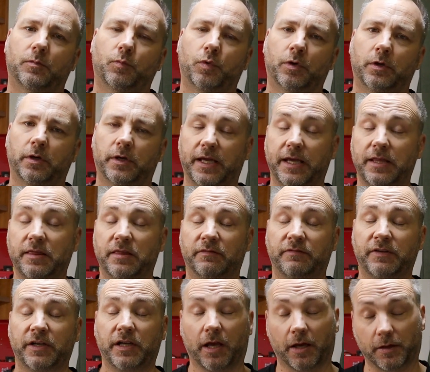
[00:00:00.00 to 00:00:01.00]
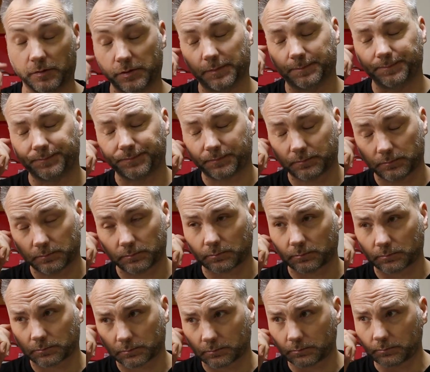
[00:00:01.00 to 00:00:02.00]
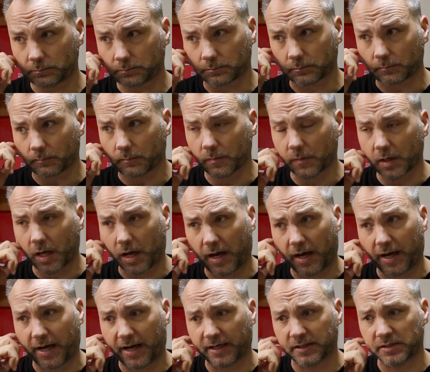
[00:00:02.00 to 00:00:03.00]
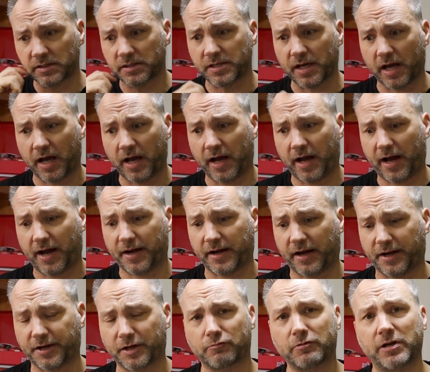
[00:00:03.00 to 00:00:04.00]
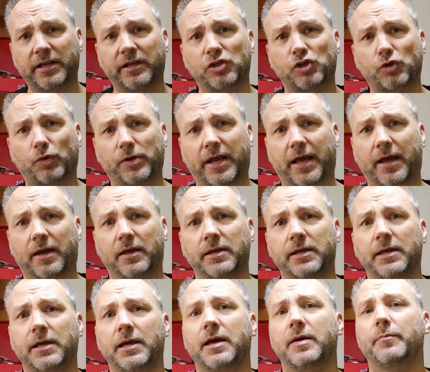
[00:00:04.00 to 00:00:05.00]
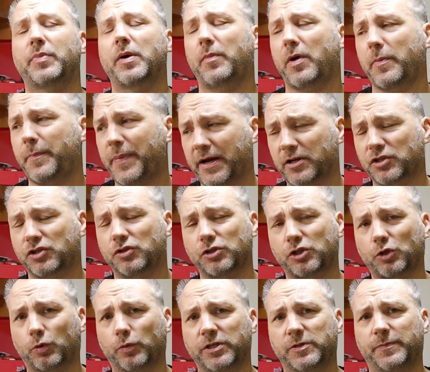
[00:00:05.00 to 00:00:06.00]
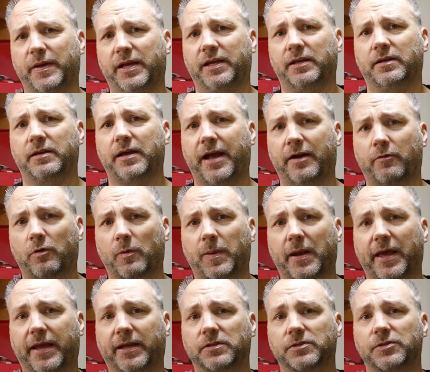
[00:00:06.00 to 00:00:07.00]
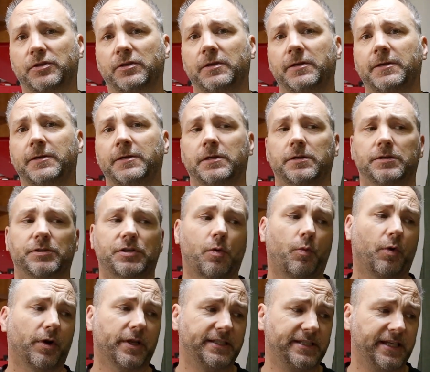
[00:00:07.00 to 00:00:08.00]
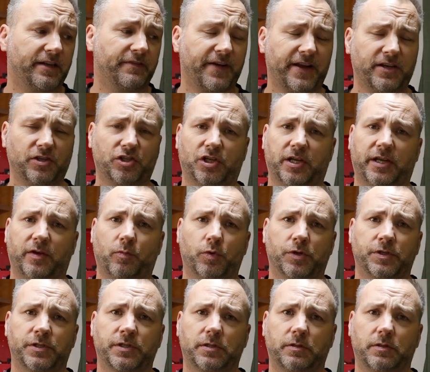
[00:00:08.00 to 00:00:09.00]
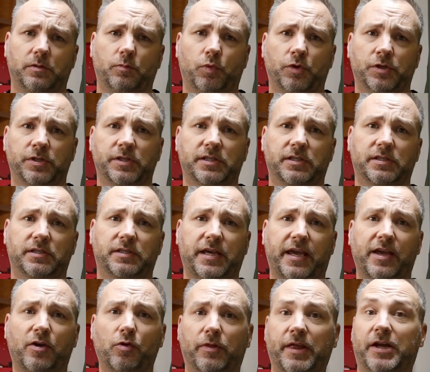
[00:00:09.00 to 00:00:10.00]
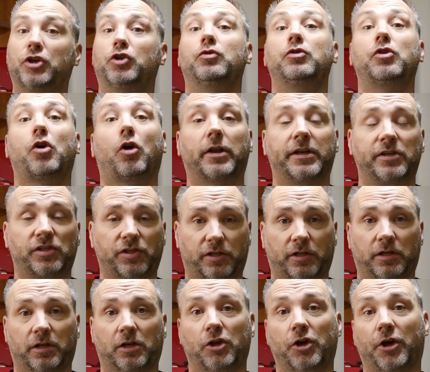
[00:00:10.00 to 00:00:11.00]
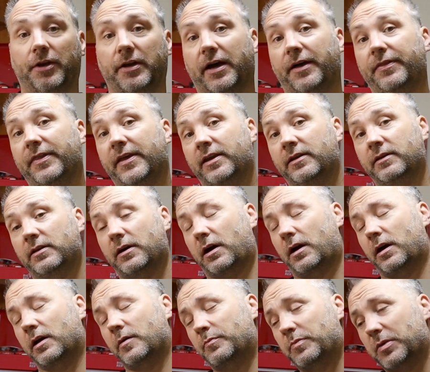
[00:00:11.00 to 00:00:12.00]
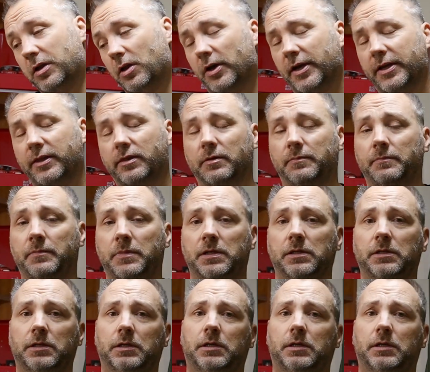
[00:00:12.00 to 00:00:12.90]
were in the videos. And I really enjoyed it, but my passion's always been aeroplanes. So what I did eventually was take all that new knowledge that I learned, and then I applied them